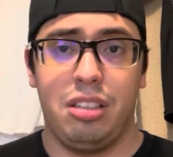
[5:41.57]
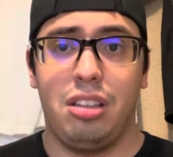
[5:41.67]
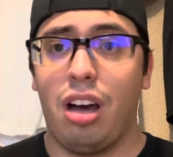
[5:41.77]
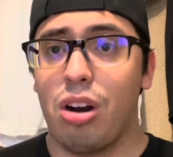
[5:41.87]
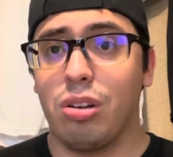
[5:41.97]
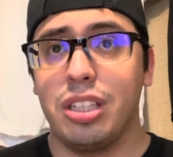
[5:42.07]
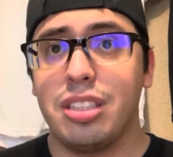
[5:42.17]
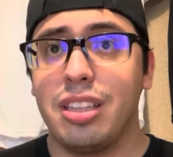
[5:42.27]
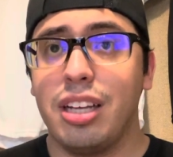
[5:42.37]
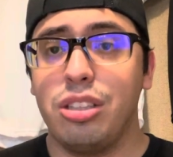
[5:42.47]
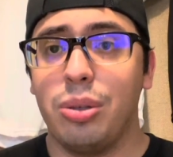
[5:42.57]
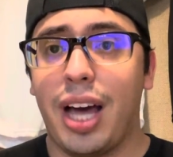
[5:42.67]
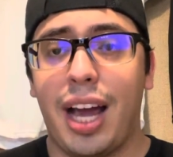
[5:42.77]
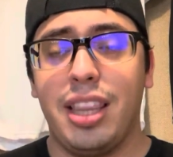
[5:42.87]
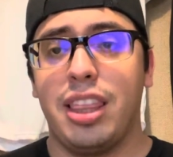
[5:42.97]
Not only did they do
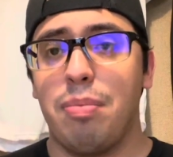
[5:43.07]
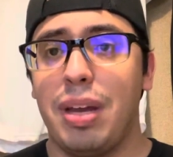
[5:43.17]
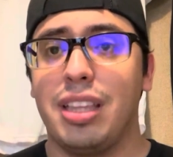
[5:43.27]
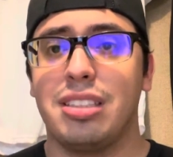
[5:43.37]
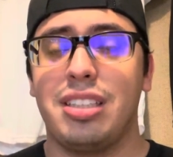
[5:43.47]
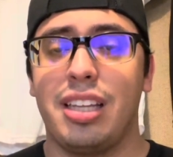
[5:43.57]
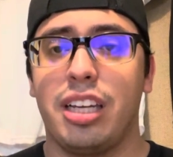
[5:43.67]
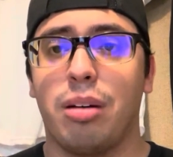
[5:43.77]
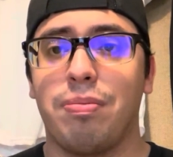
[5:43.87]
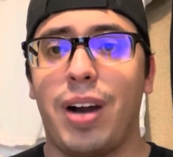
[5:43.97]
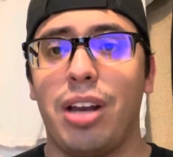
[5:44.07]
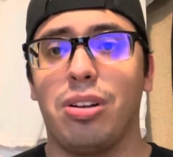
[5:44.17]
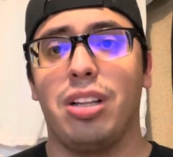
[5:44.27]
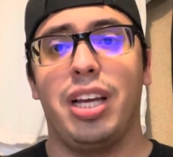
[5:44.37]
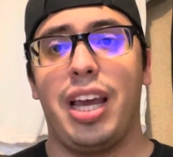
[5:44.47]
that, they made the Stanley Cup
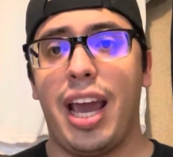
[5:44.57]
final,